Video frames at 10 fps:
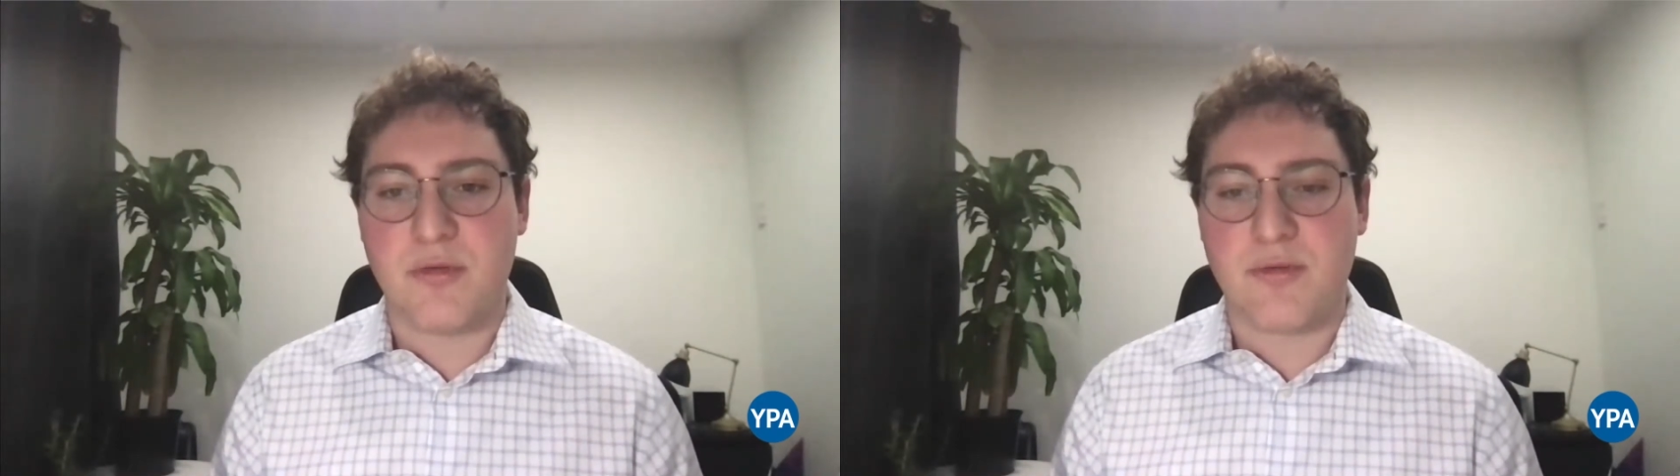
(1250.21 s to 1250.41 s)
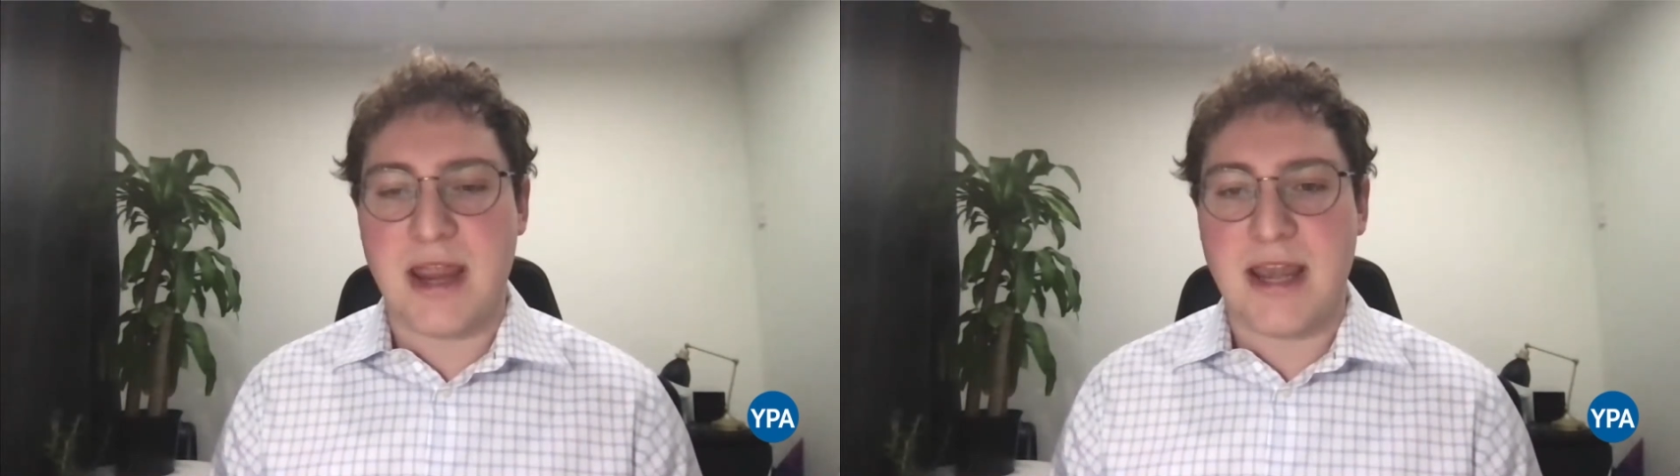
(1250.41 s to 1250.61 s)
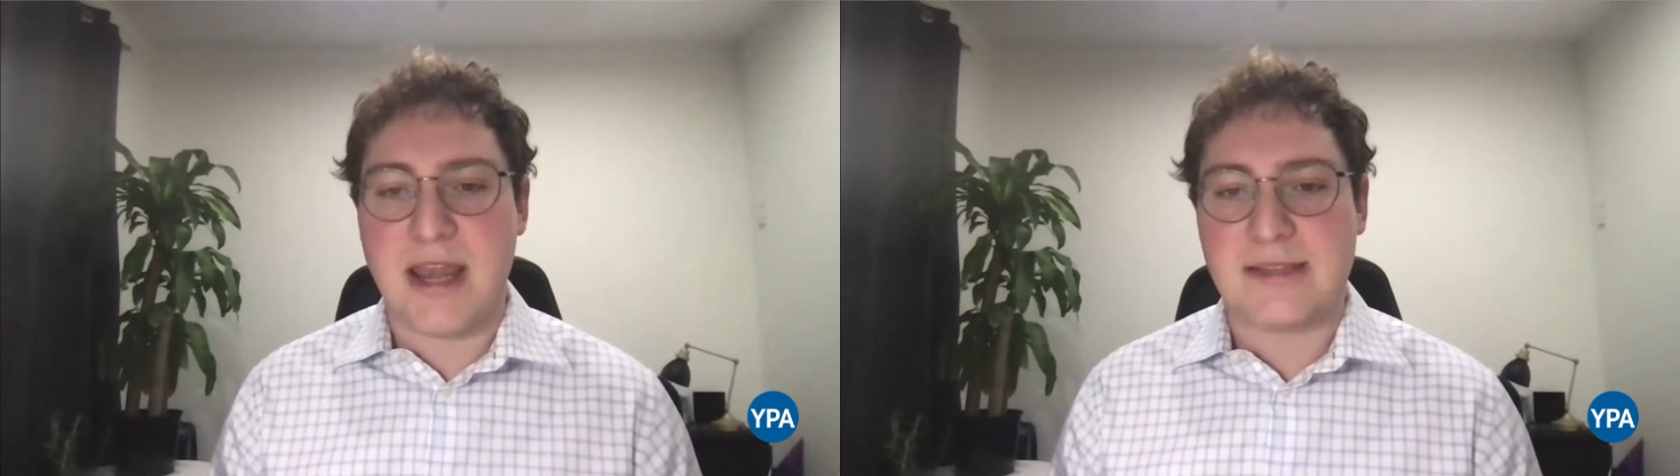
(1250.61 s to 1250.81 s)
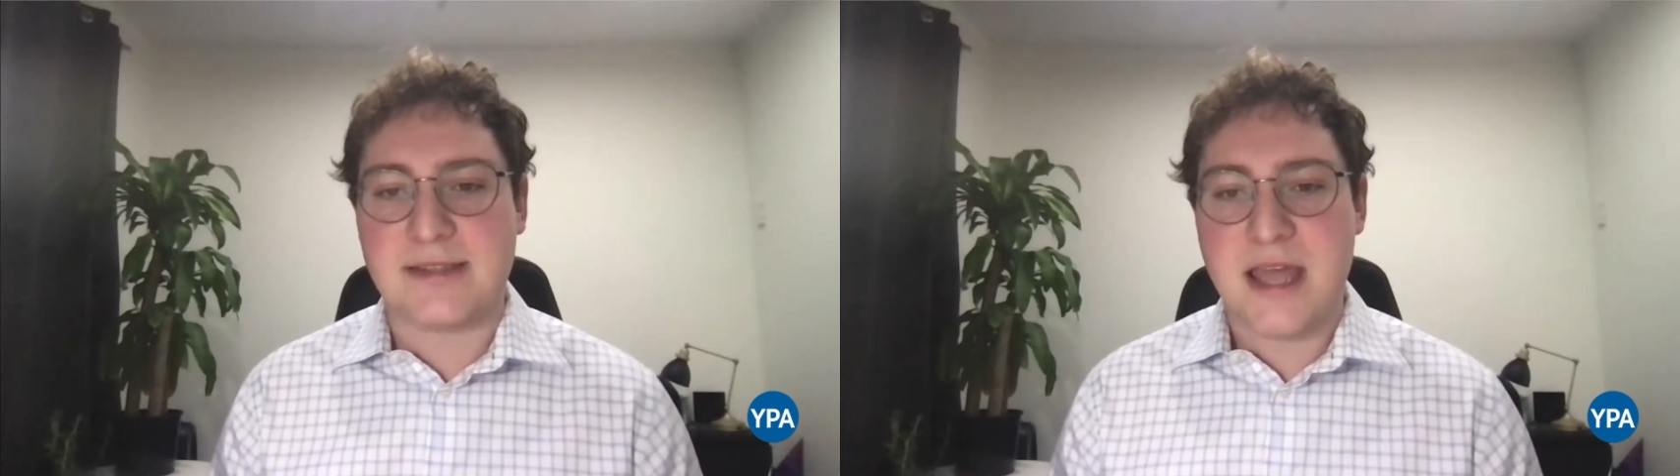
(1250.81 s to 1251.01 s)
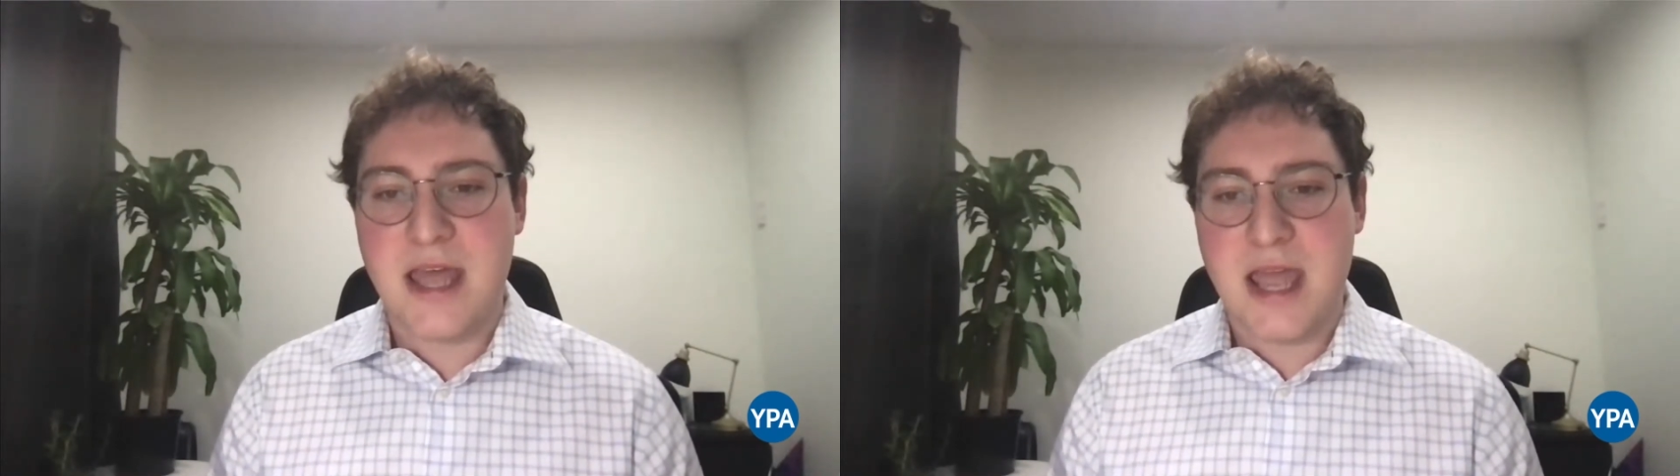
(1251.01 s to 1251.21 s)
ratings
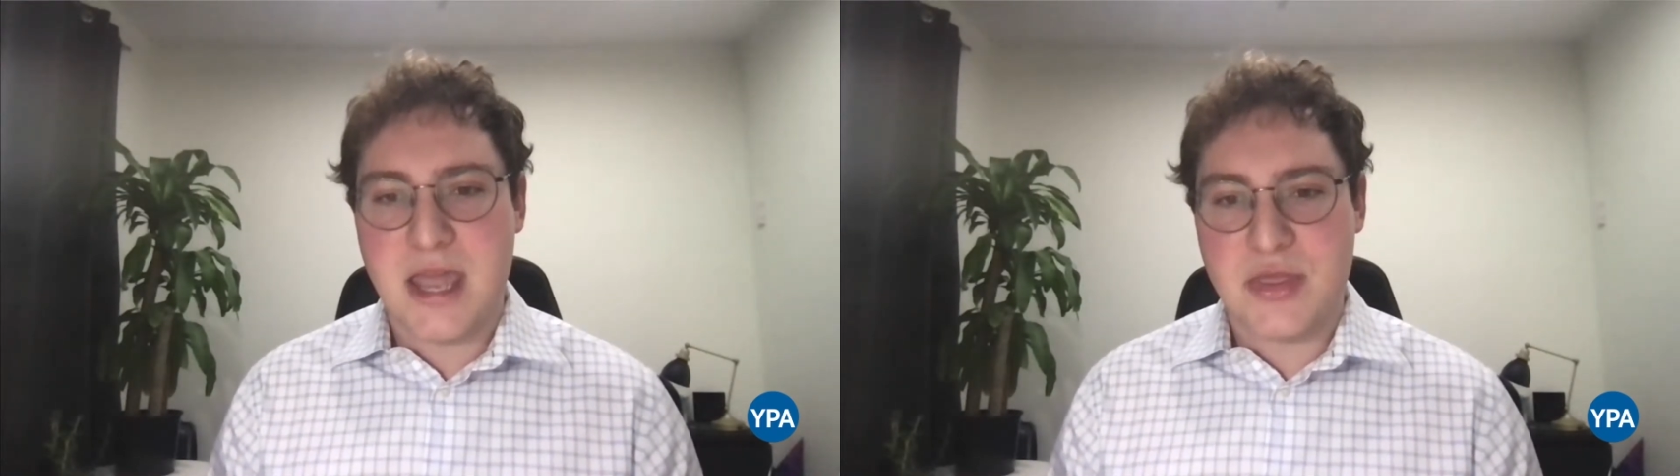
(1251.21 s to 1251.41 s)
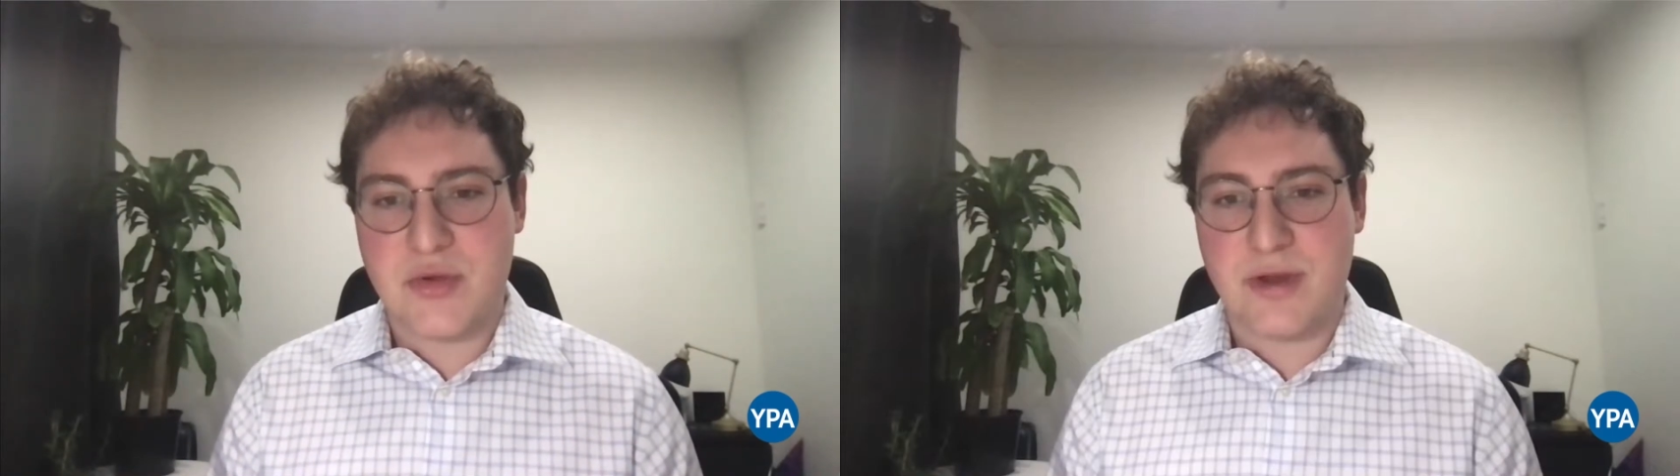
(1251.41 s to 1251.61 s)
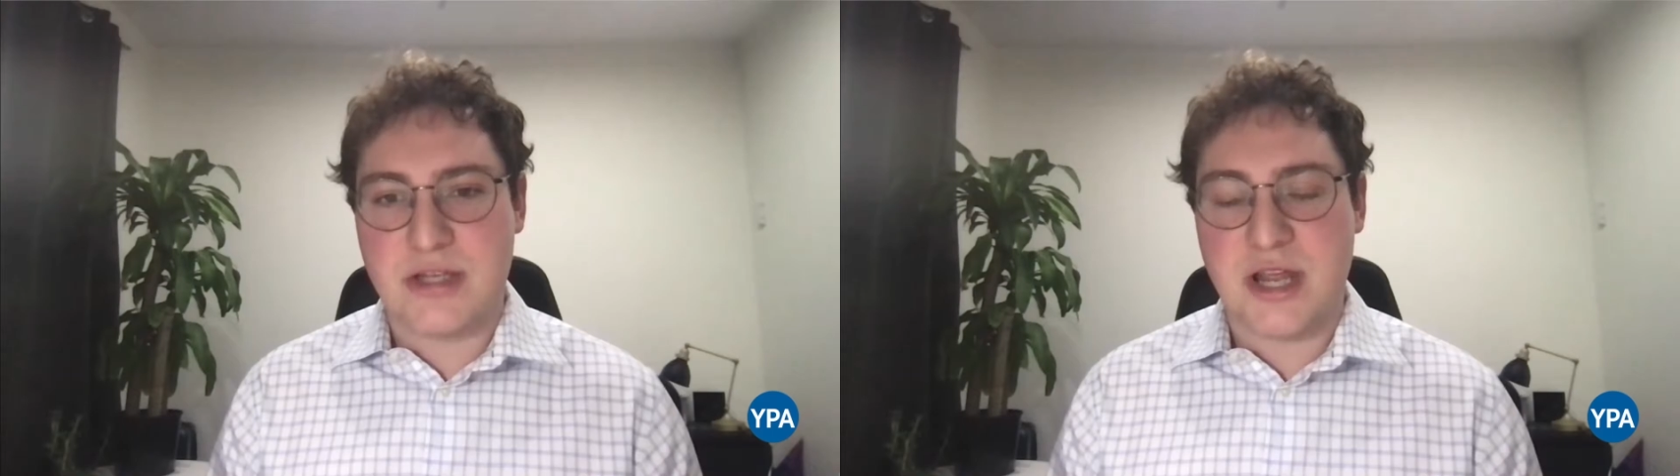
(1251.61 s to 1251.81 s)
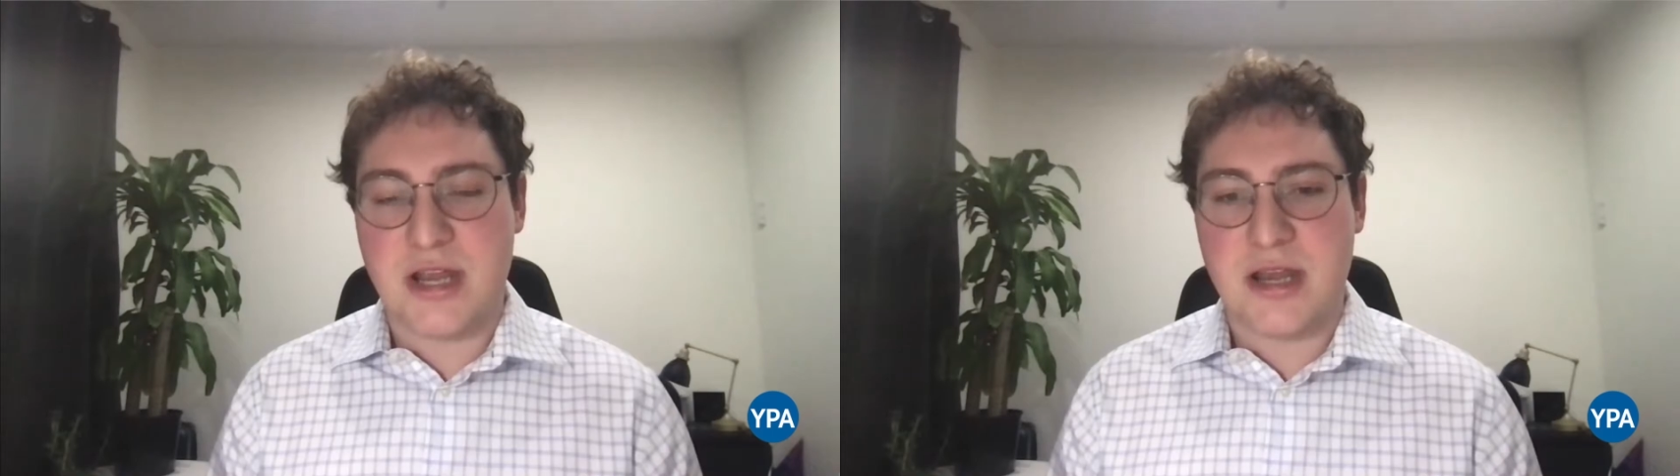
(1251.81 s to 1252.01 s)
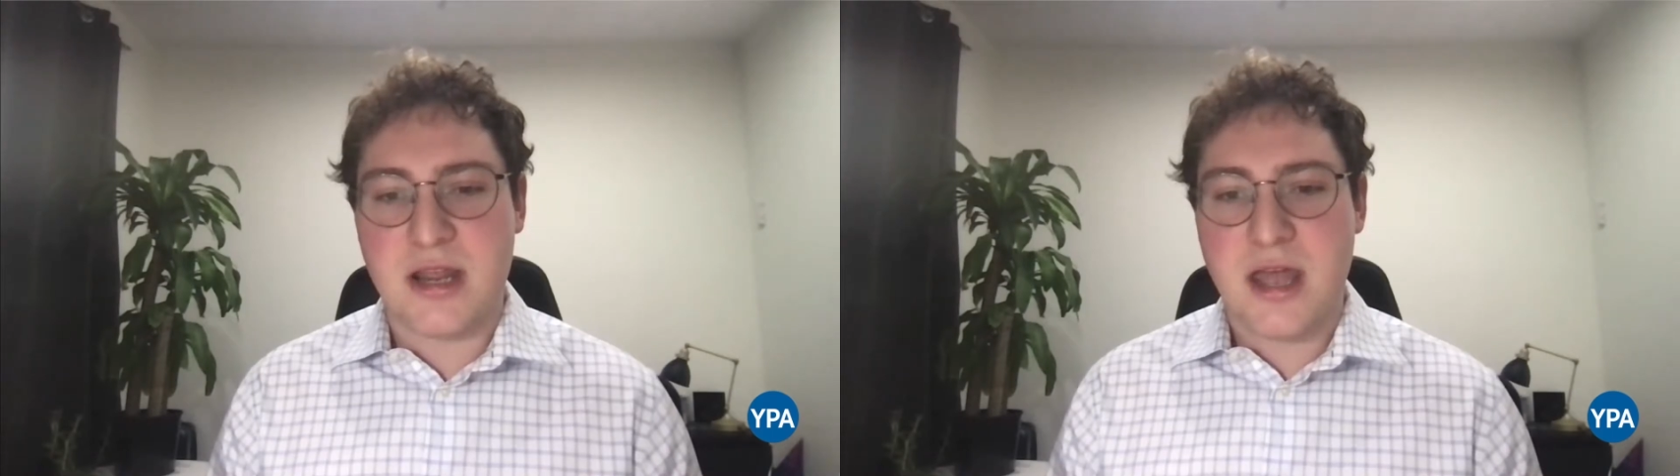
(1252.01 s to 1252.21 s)
in the
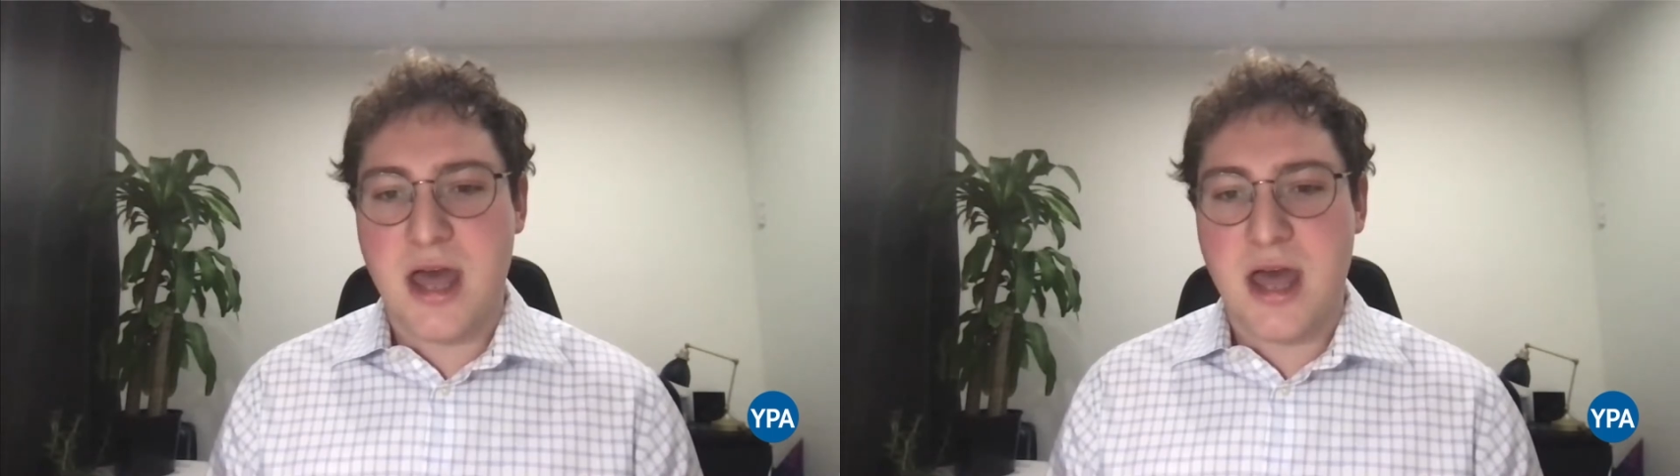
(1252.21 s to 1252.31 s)
region.